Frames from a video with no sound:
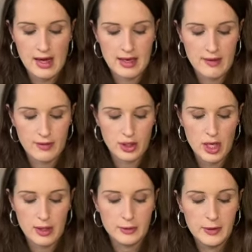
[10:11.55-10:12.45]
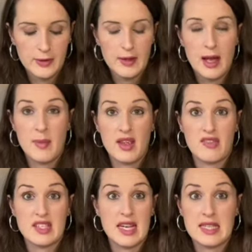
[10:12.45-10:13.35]
and have a go. But if
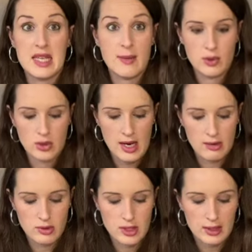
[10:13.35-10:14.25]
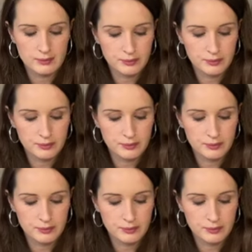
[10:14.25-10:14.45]
there's any tips on how to